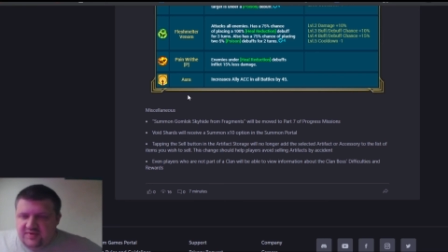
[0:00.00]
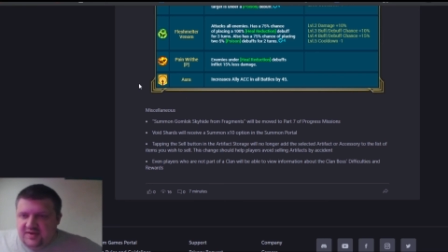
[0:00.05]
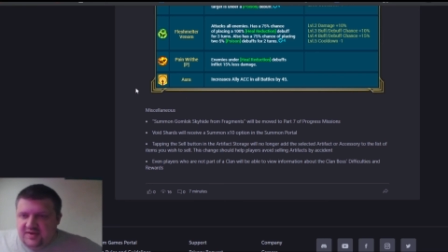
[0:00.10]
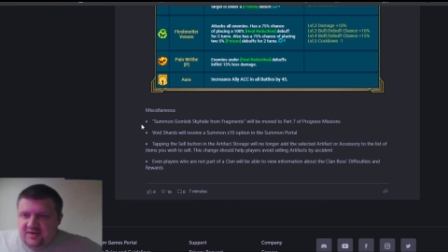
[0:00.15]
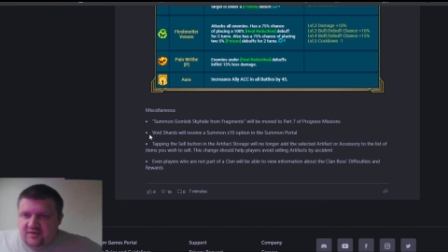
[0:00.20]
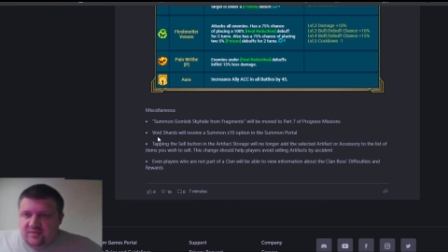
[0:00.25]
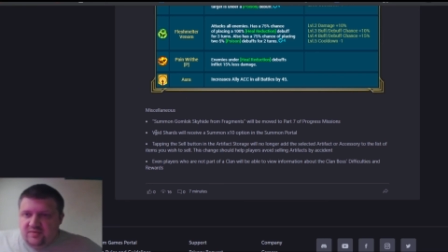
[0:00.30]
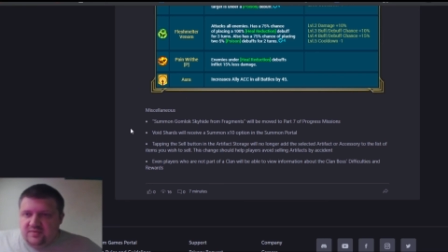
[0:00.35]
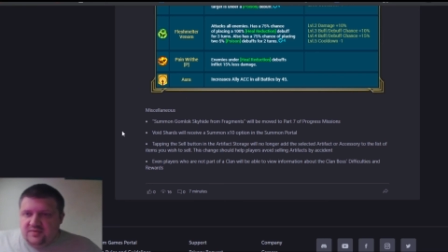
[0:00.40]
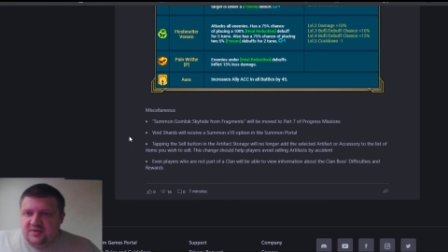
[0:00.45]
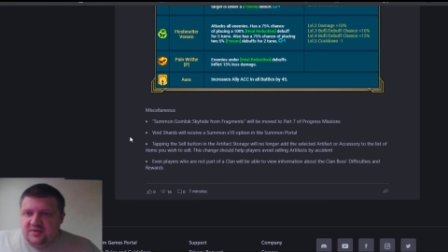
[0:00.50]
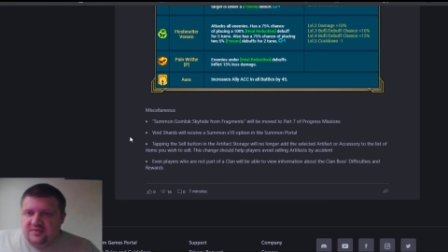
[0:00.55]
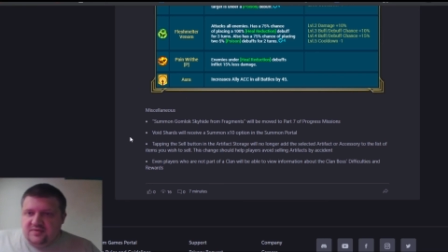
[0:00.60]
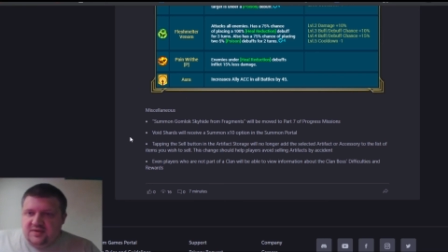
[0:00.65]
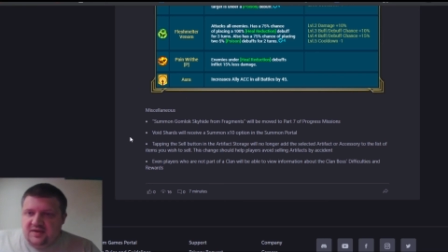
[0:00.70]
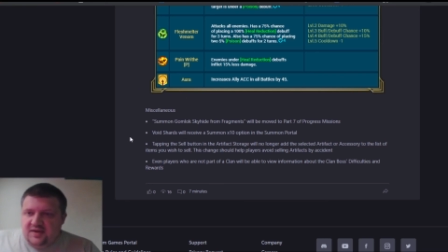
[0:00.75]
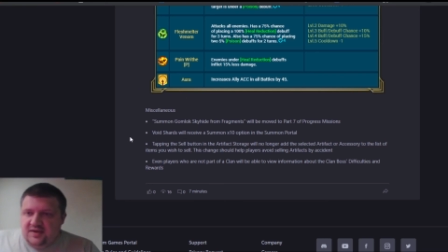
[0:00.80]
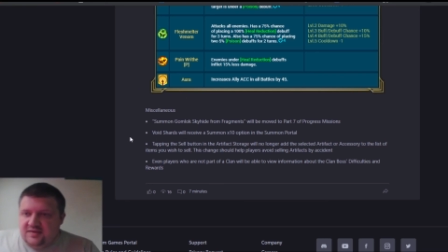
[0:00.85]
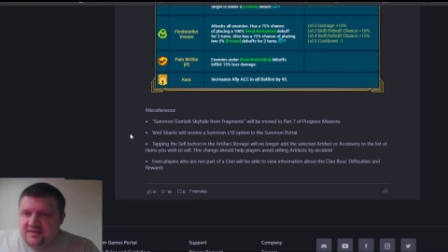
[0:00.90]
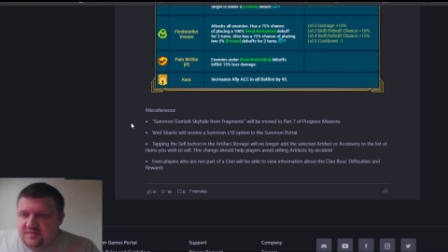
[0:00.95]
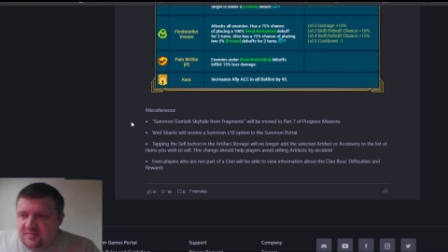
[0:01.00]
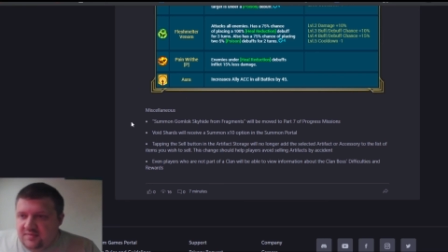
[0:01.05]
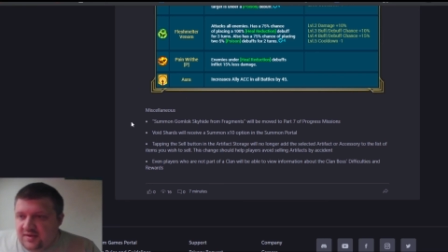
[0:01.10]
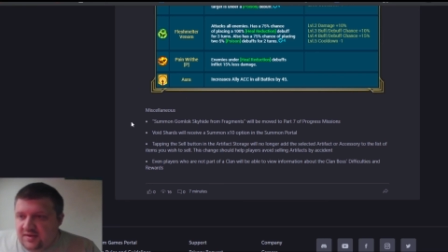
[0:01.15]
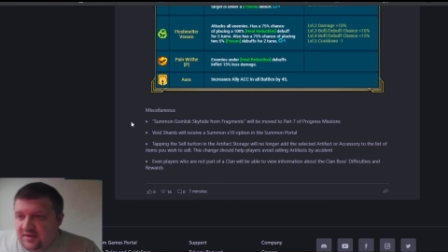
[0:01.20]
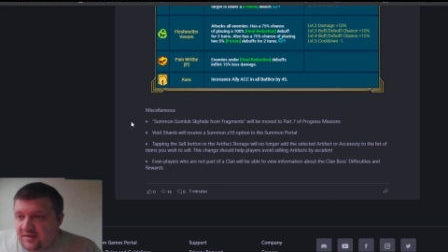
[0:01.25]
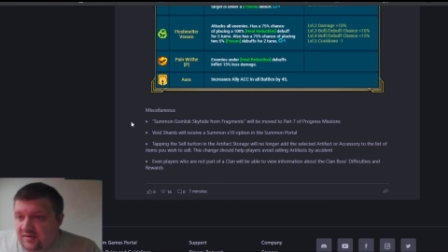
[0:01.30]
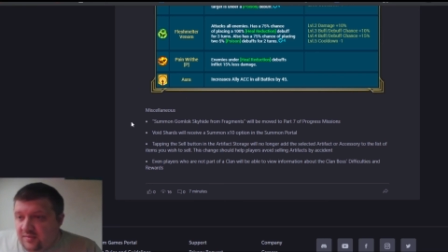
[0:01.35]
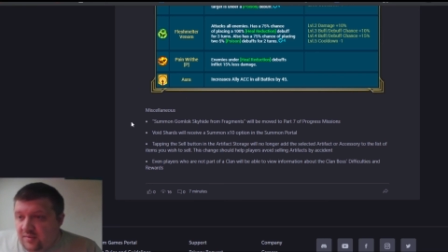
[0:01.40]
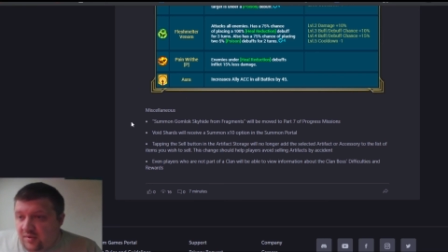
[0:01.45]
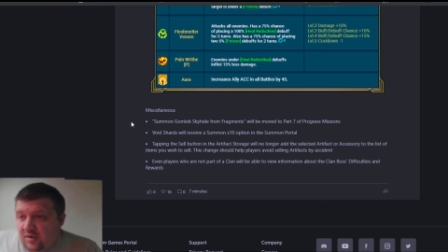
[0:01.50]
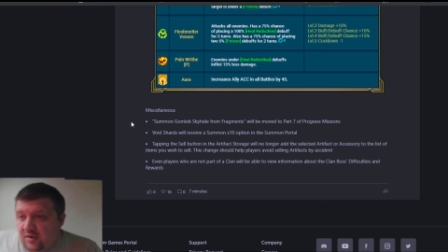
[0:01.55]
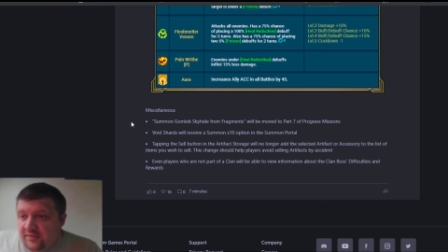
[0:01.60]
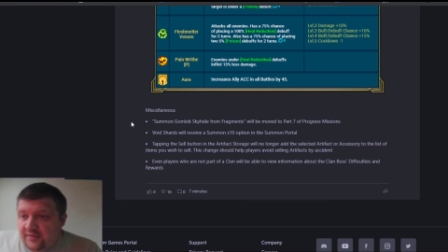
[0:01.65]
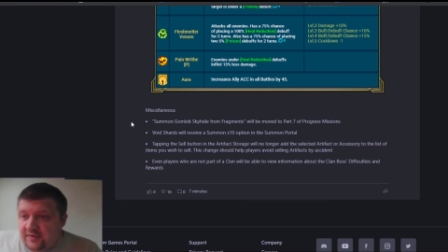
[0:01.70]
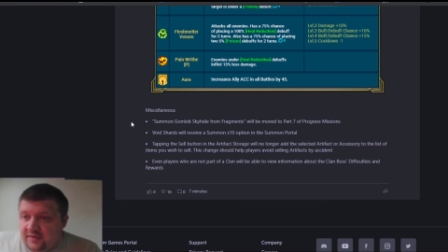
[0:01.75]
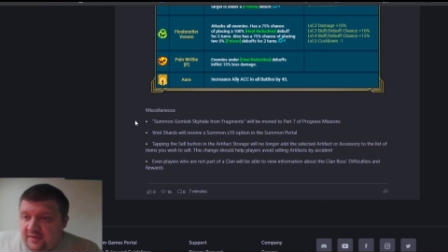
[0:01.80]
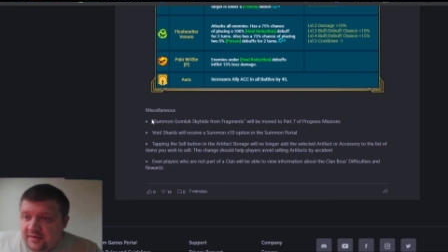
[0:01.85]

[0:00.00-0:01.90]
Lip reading: it auto selects the one that you're on.